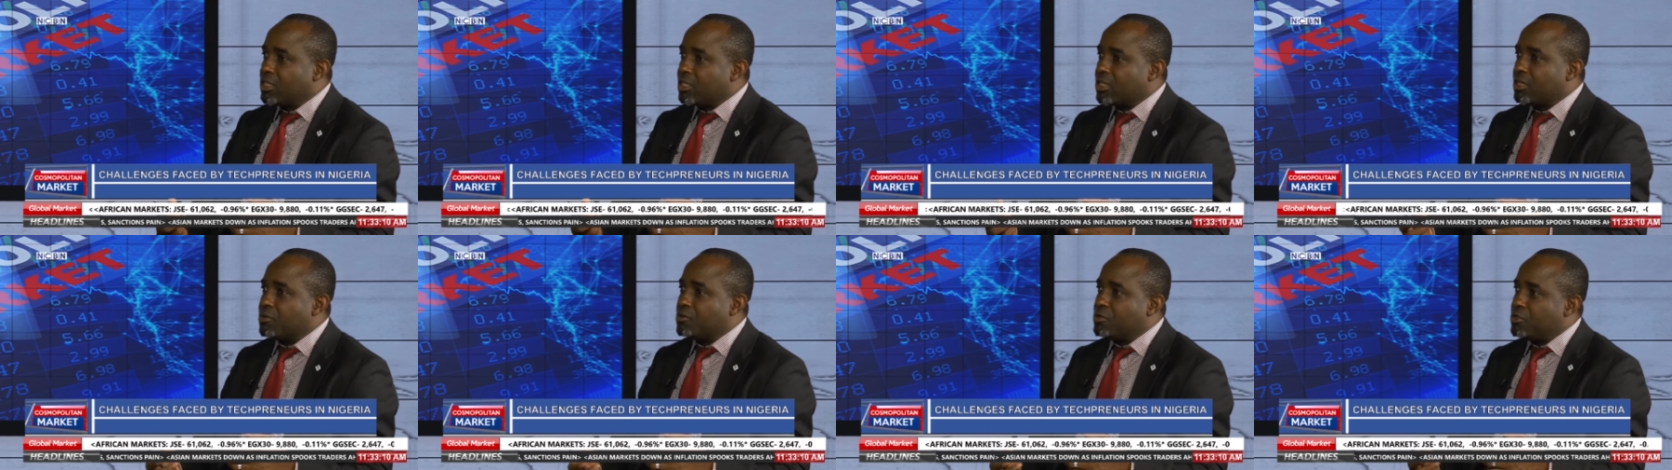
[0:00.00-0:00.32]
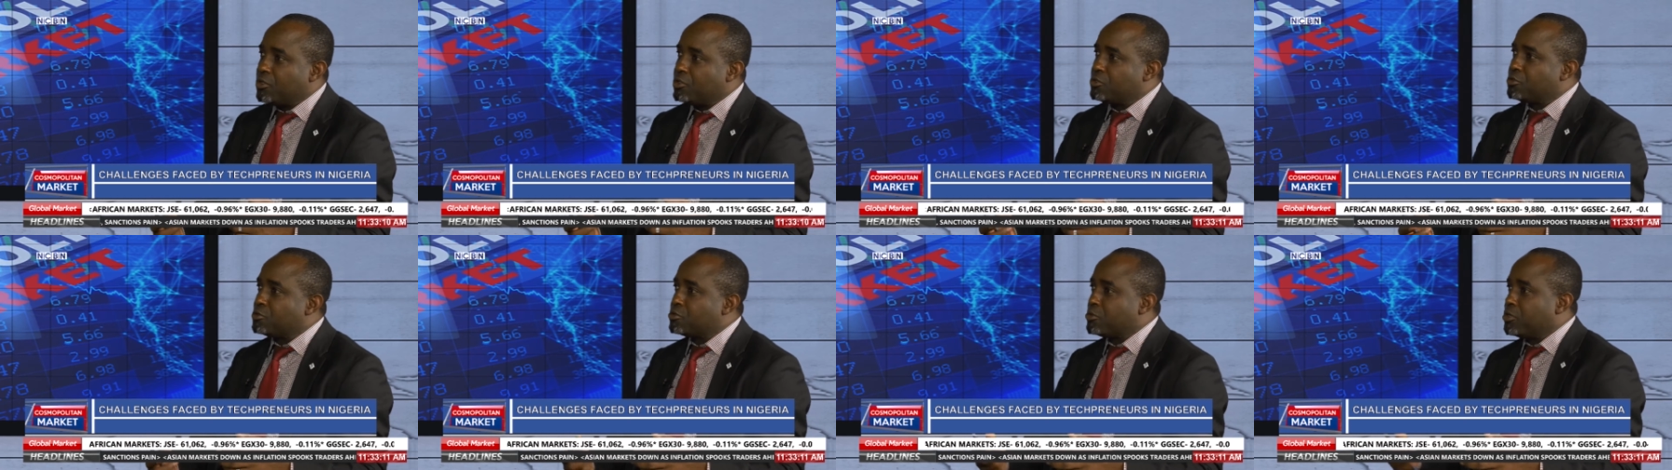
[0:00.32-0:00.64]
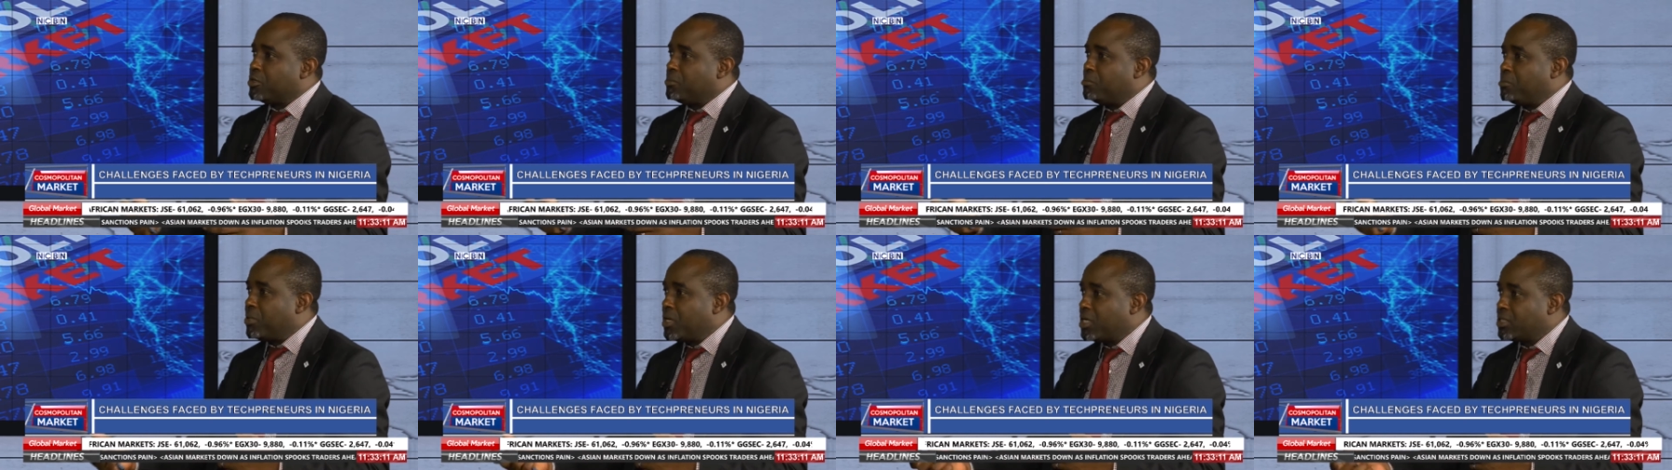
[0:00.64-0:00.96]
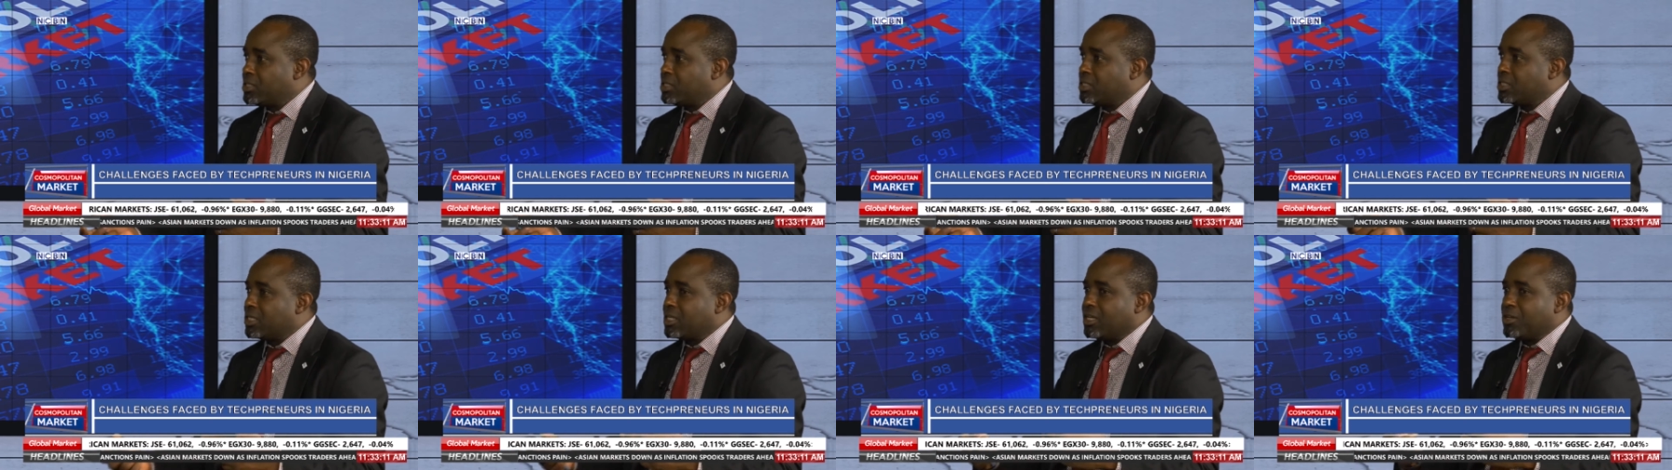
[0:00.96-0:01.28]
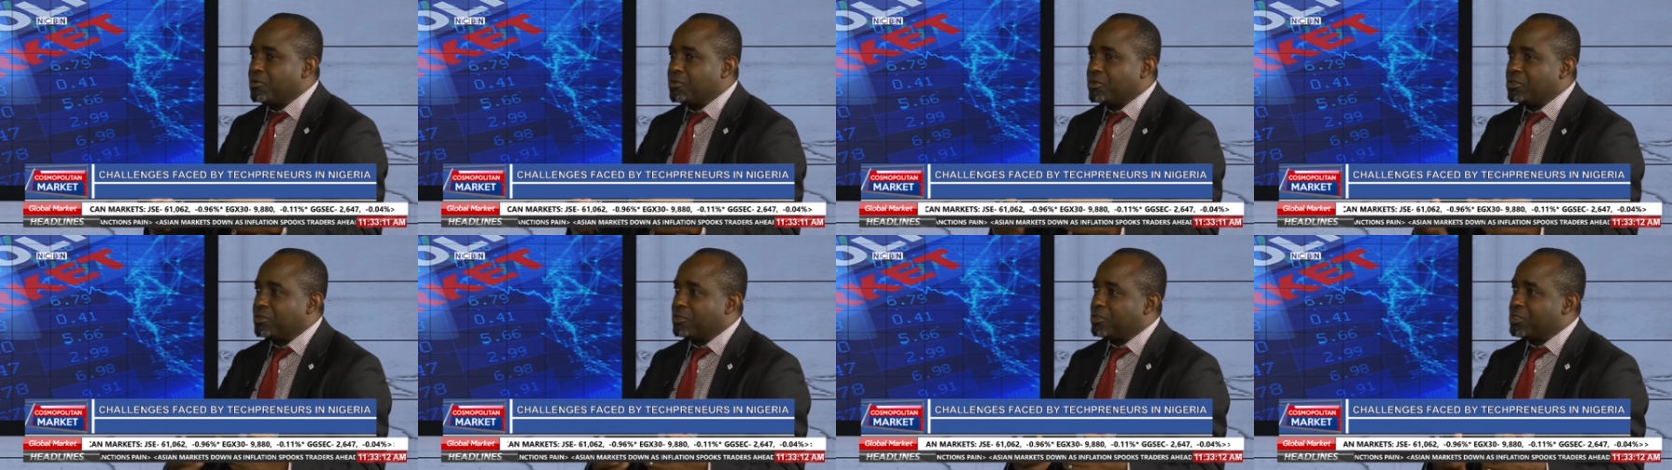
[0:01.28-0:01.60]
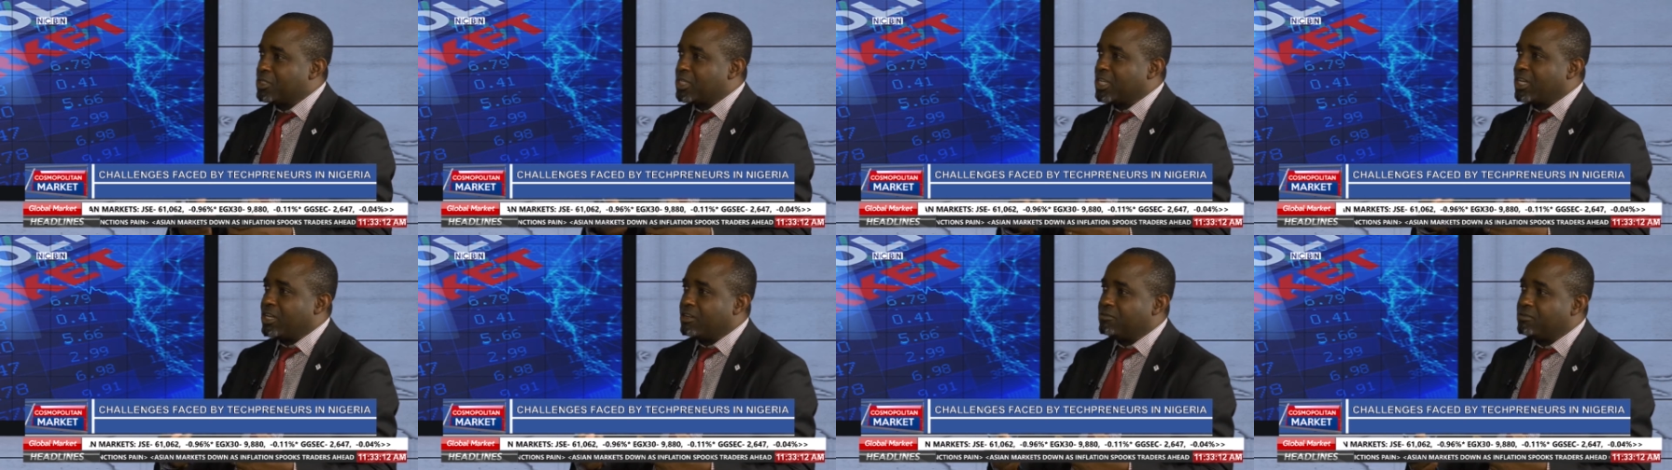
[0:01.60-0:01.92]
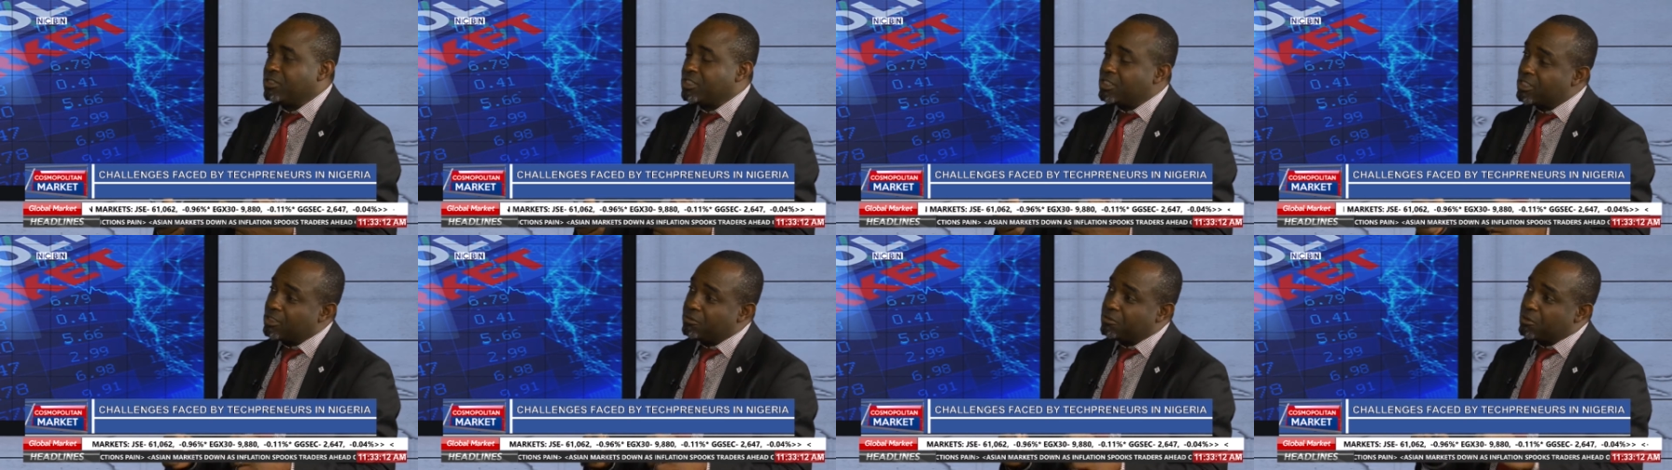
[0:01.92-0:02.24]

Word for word: can we just throw a party, can we just have this?